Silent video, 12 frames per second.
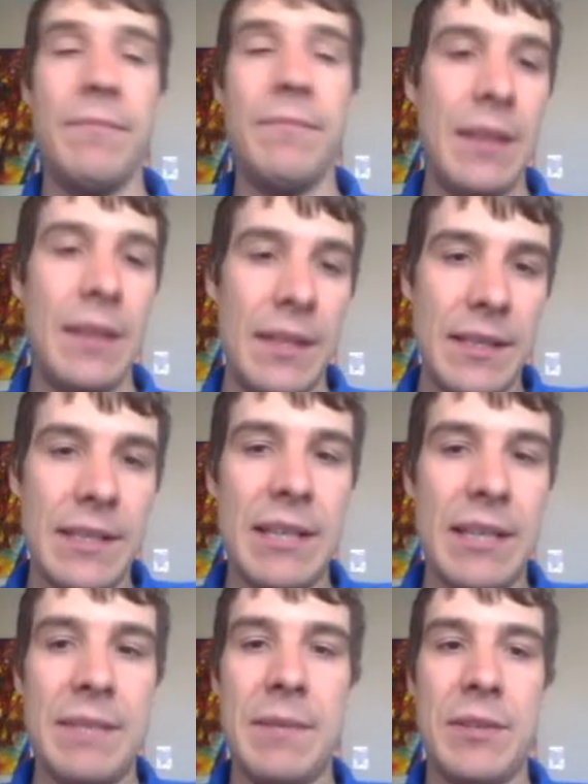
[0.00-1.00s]
This is
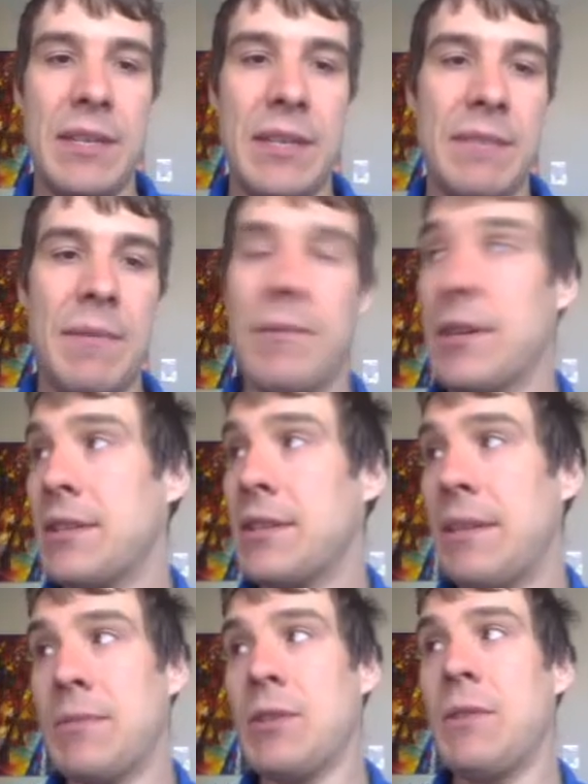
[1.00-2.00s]
how spectroscopy works.
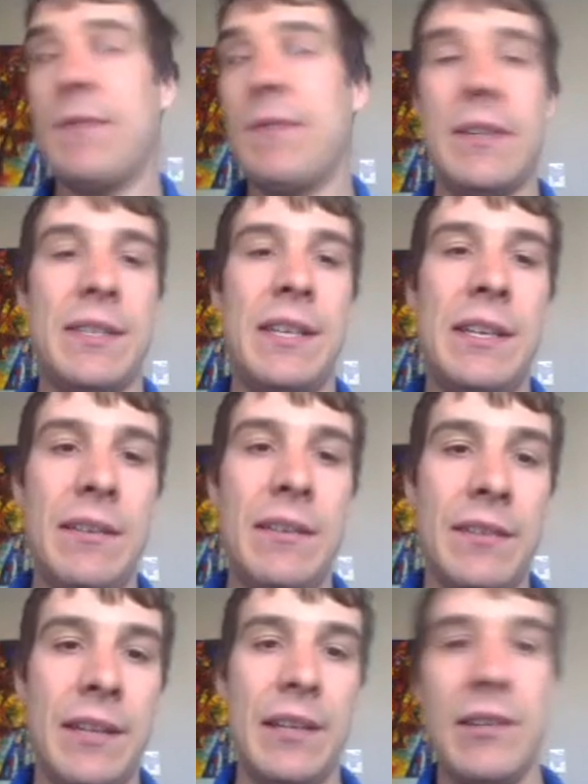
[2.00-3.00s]
I'm sure you've all seen
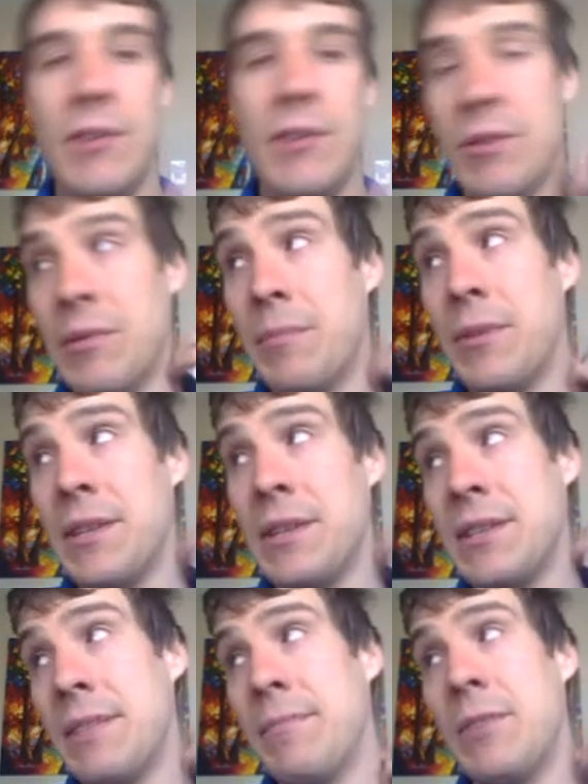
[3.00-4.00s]
light go through a
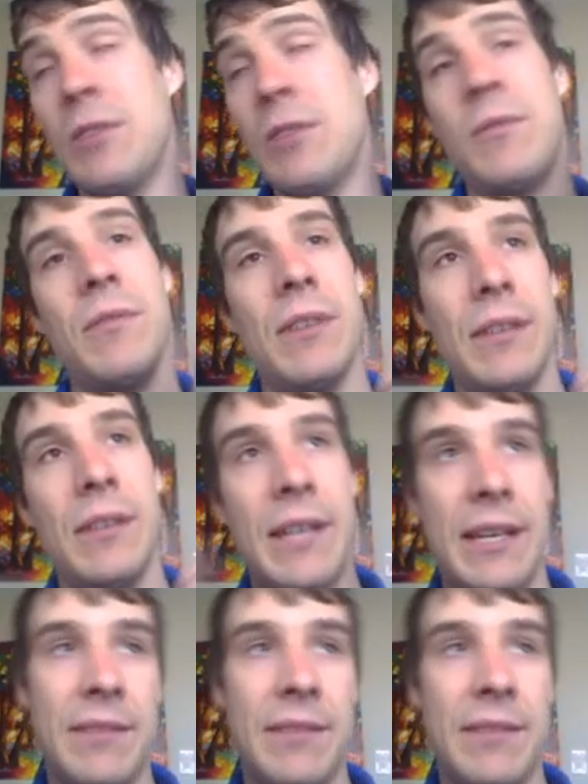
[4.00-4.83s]
prism or a